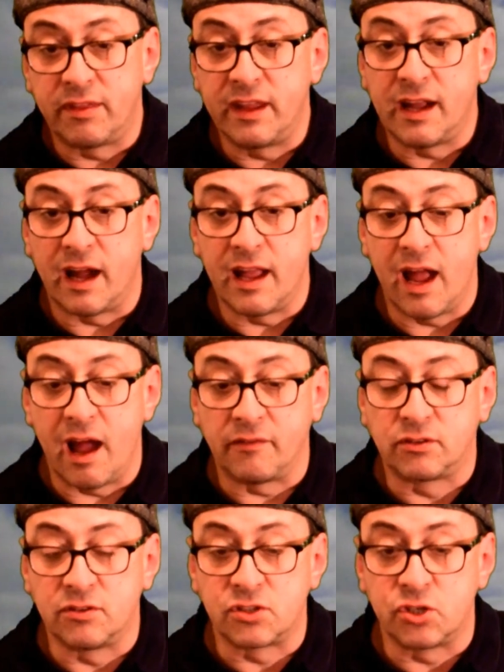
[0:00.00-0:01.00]
thing I
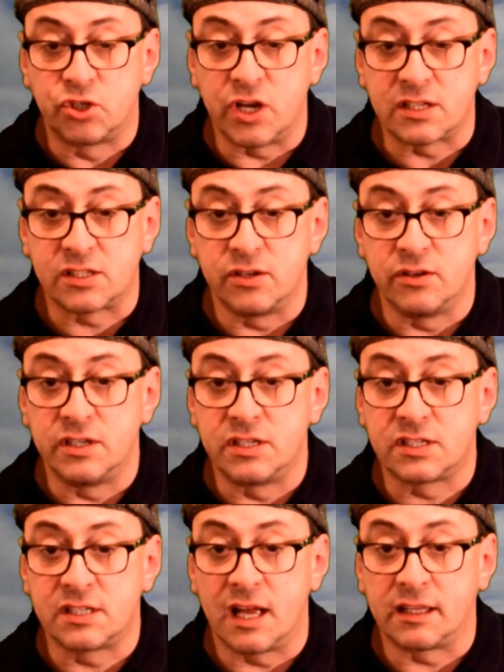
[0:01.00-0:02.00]
have to suggest to you
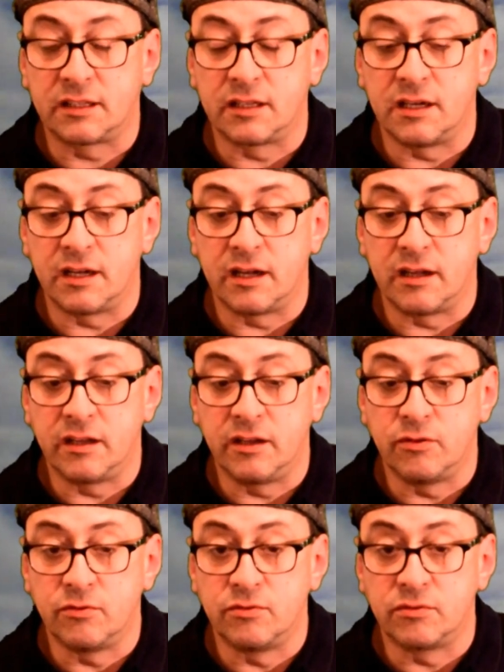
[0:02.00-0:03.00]
is that
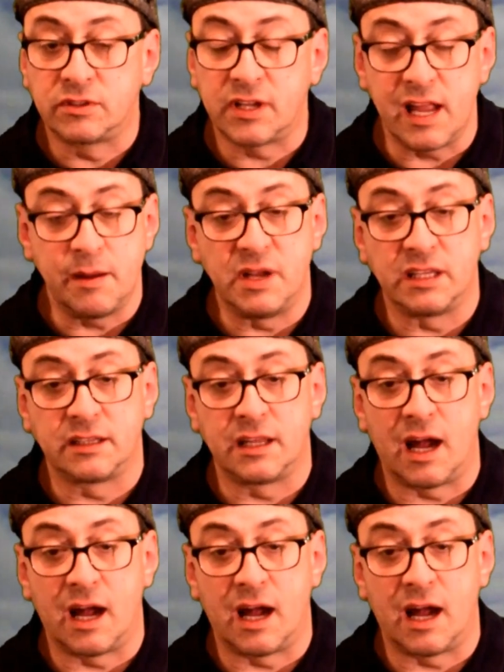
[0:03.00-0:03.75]
you tame it